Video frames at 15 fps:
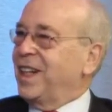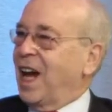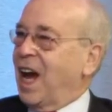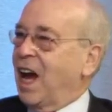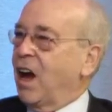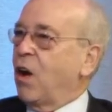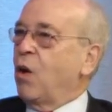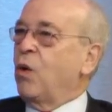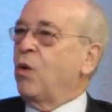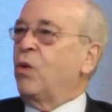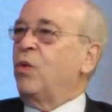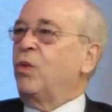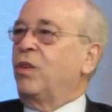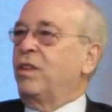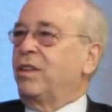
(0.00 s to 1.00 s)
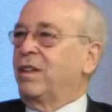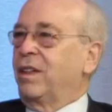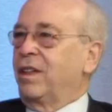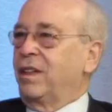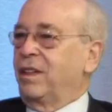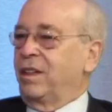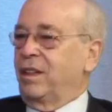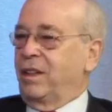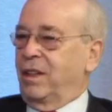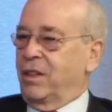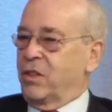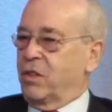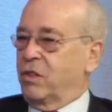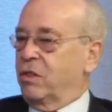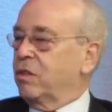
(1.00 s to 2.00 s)
how the,
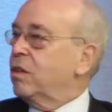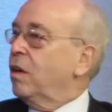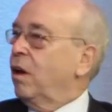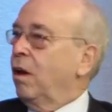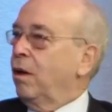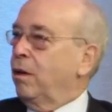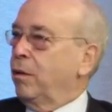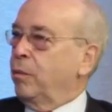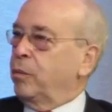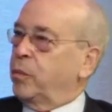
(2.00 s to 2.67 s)
this um,